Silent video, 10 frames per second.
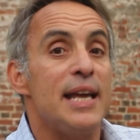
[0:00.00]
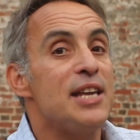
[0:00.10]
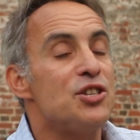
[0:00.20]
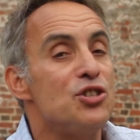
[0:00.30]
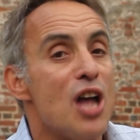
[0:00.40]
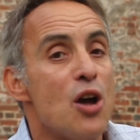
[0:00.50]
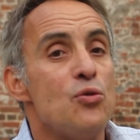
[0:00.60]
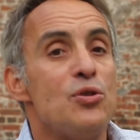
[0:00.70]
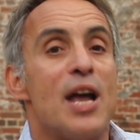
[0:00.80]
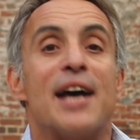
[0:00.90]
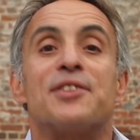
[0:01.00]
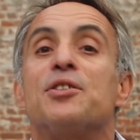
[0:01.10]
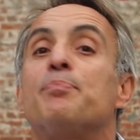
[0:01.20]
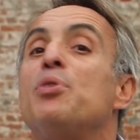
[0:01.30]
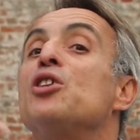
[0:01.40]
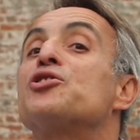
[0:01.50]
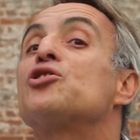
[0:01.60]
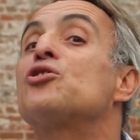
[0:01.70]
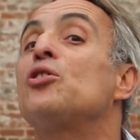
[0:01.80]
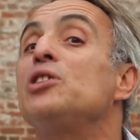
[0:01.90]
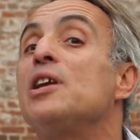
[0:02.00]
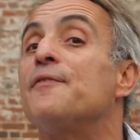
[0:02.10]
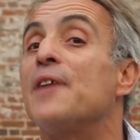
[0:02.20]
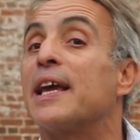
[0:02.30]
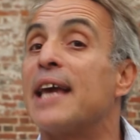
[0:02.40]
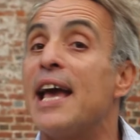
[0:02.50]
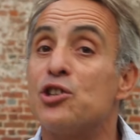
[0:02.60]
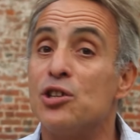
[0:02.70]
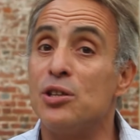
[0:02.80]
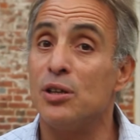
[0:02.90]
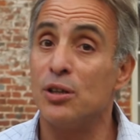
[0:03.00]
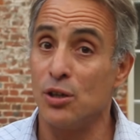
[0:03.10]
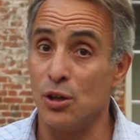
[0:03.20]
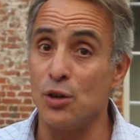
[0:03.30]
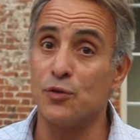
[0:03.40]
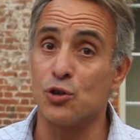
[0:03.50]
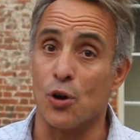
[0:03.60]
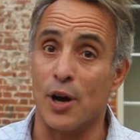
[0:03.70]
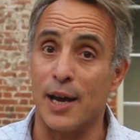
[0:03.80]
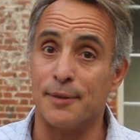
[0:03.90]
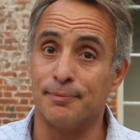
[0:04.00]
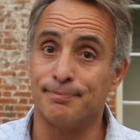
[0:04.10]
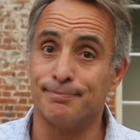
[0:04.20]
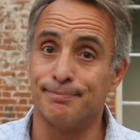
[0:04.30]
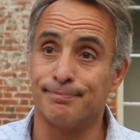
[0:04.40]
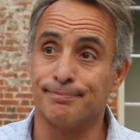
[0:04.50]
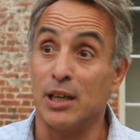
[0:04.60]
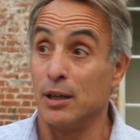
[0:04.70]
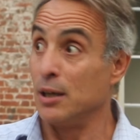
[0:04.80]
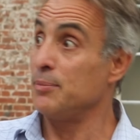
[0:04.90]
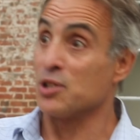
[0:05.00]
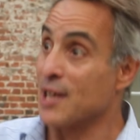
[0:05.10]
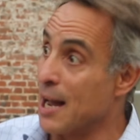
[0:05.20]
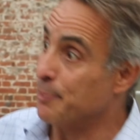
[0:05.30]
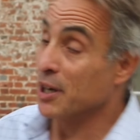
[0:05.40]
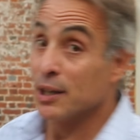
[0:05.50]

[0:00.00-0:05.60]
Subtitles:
is known as the personification of joy. I'm just happy I